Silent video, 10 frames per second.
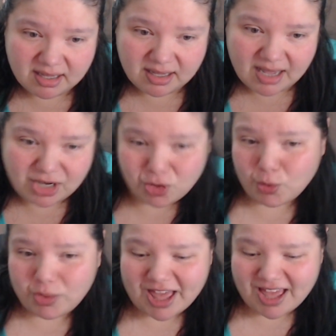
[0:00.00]
I know
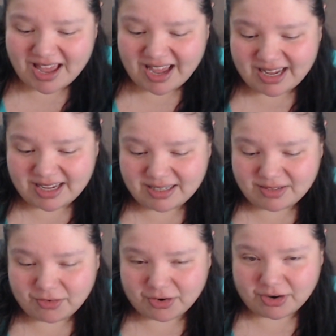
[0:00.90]
that
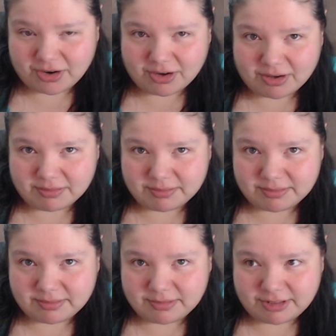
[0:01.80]
for
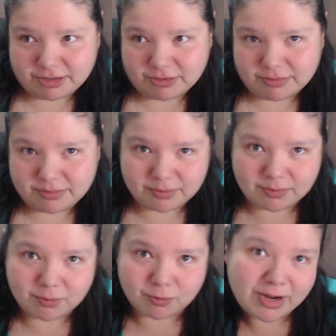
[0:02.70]

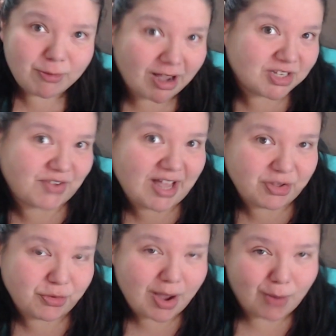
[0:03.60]
rewatch
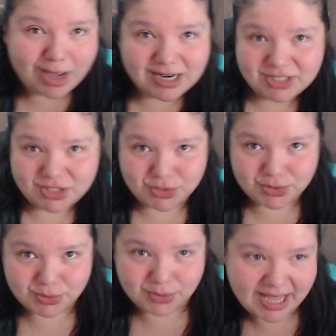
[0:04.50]
value, I wanted to
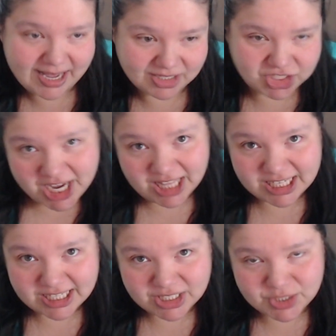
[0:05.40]
do like a
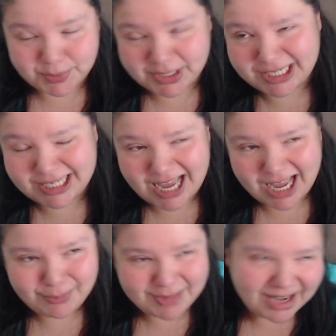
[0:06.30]
challenge, but
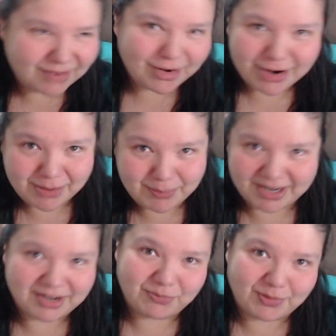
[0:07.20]
I'm not a very
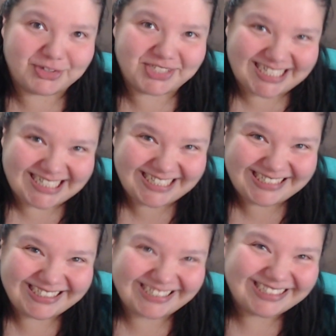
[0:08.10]
competitive person.
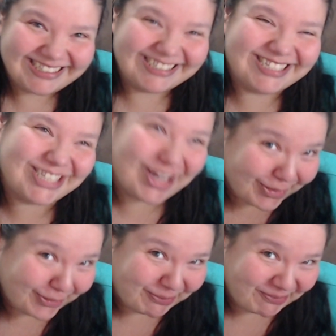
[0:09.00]

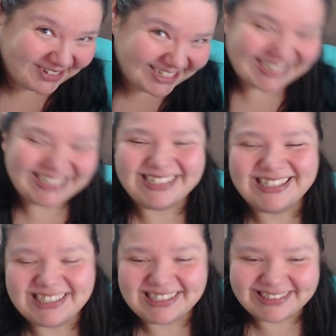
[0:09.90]
So
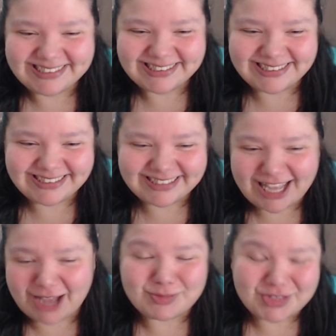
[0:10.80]

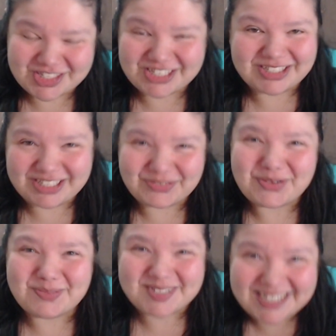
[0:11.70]
I'm just gonna give
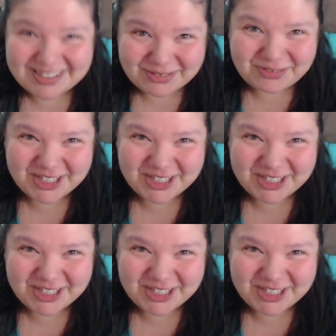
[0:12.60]
up myself.